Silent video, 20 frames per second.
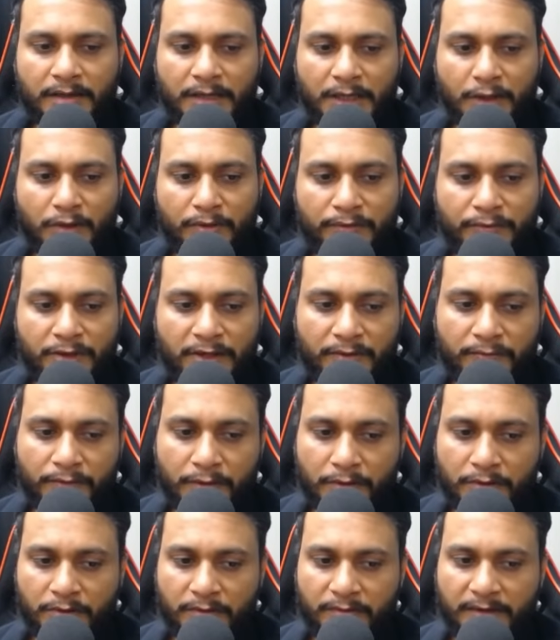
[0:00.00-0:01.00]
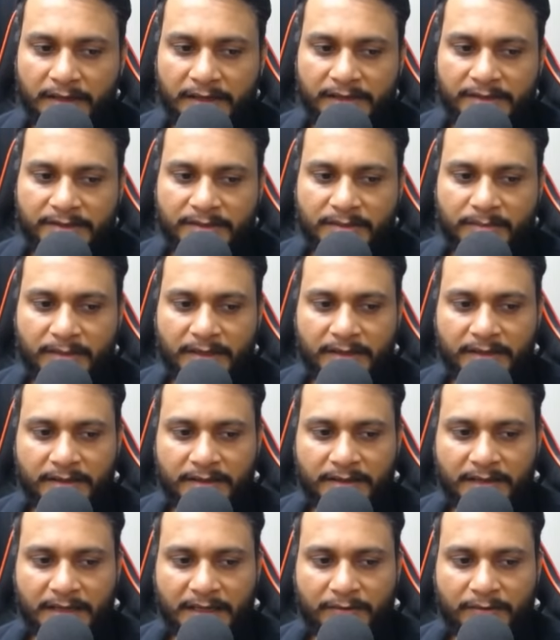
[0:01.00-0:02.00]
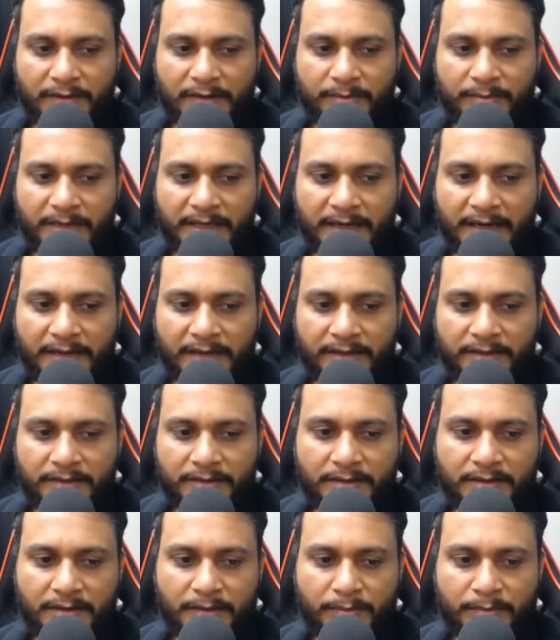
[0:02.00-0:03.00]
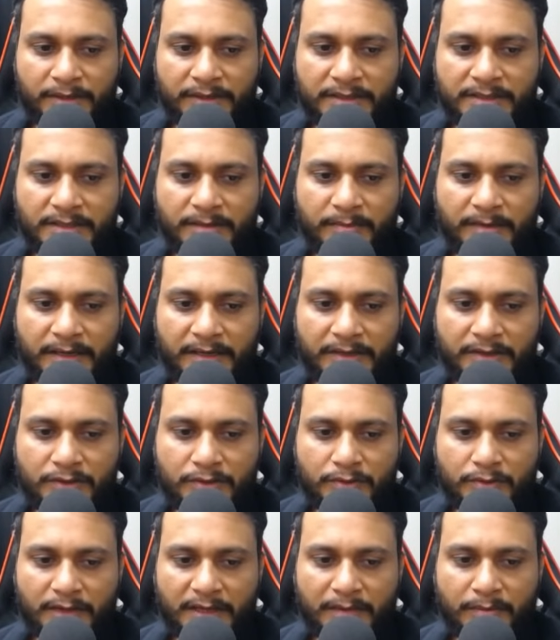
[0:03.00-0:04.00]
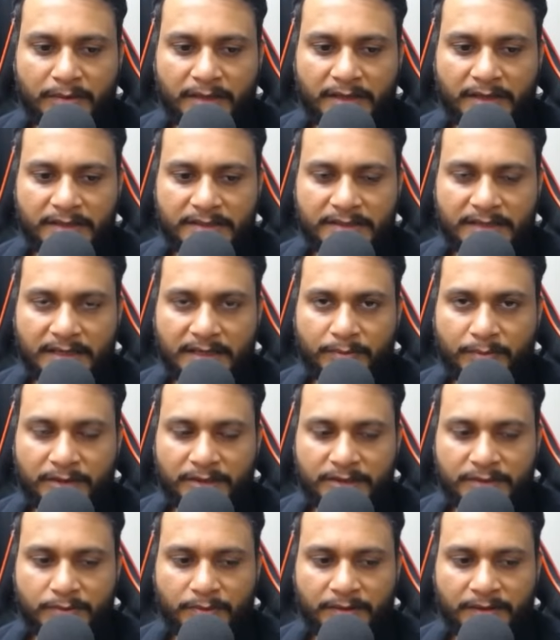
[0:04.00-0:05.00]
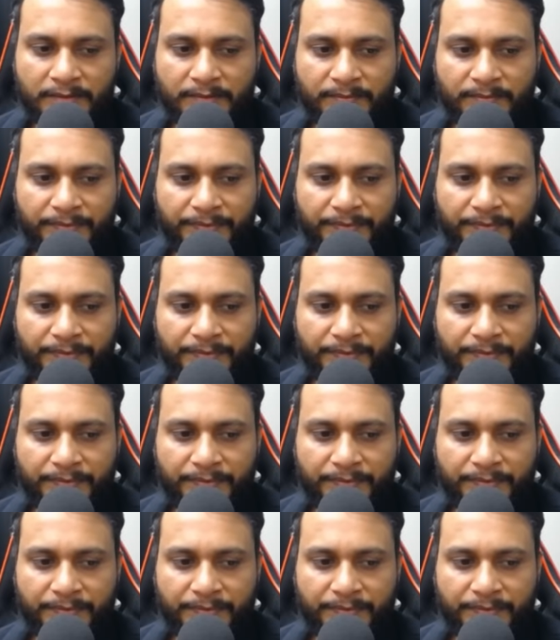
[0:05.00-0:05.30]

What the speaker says: Now if we have found a valid subarray, then I will be adding the complete subarrays to n minus r plus 1.